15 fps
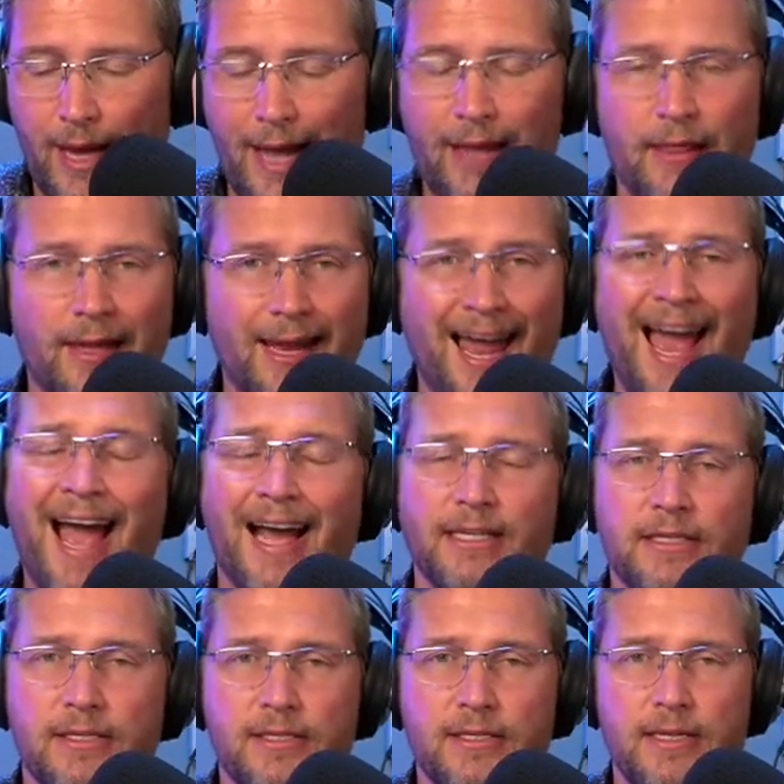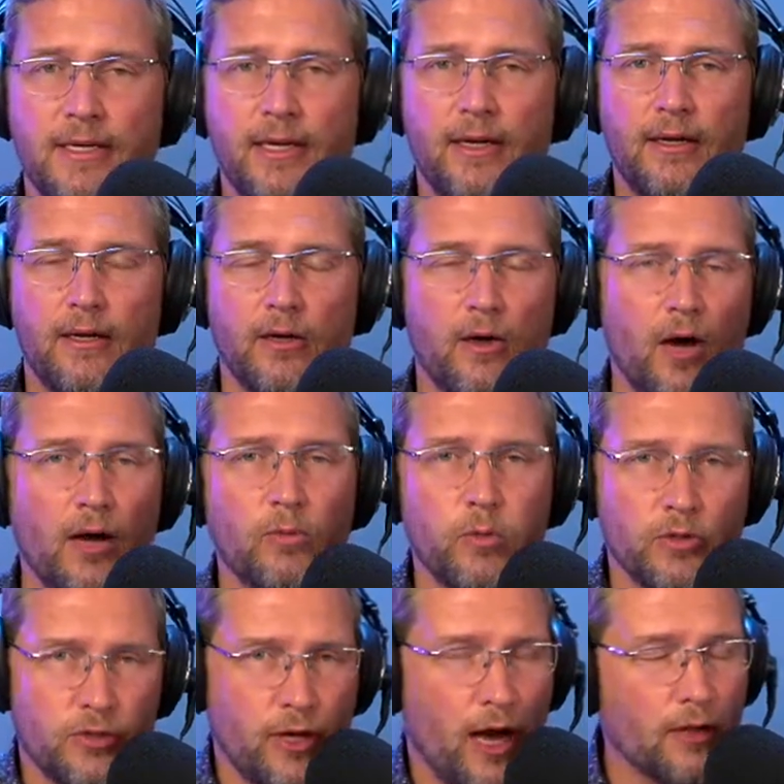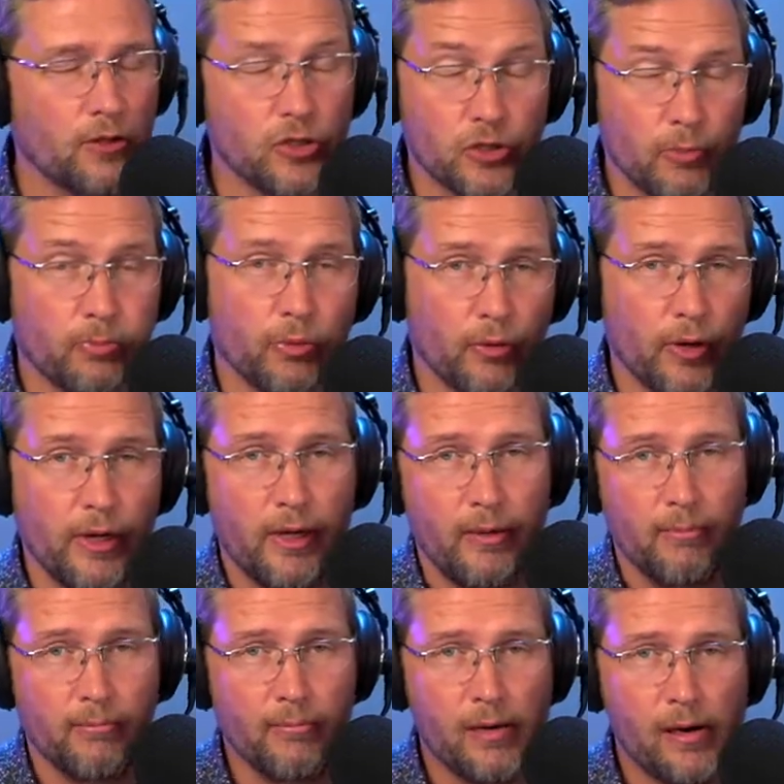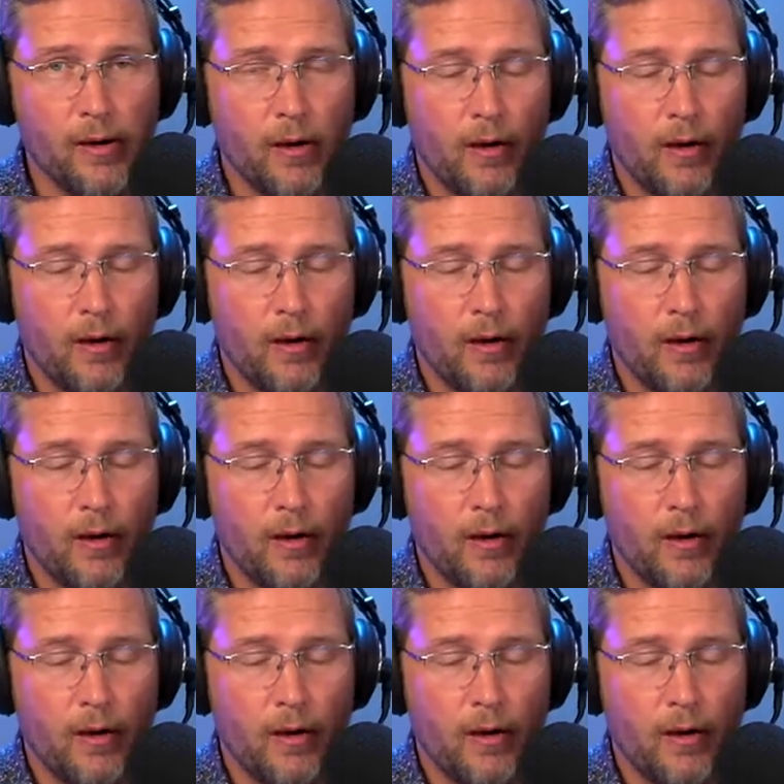and the last, and God was not supreme.